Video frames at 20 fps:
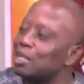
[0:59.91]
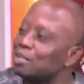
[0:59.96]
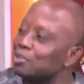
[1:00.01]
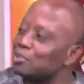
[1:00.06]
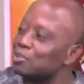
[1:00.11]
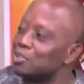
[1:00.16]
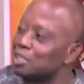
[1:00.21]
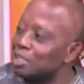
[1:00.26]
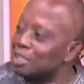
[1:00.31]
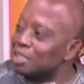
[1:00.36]

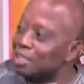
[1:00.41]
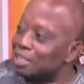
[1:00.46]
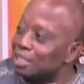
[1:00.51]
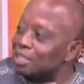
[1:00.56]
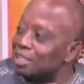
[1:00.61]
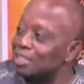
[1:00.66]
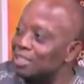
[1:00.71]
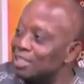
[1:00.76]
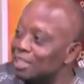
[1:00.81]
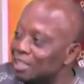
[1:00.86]
Associate
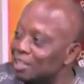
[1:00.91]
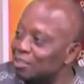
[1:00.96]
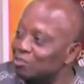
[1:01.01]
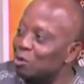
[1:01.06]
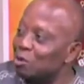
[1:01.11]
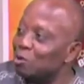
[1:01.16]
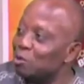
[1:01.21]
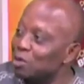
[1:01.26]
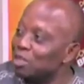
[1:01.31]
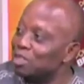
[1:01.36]
did
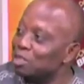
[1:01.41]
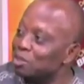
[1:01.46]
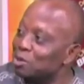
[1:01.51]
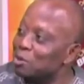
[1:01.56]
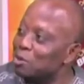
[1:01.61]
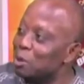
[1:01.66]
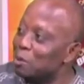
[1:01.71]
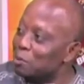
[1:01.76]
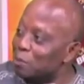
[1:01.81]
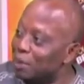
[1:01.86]
for which they
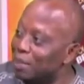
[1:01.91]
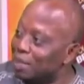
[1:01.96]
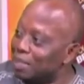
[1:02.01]
were paid.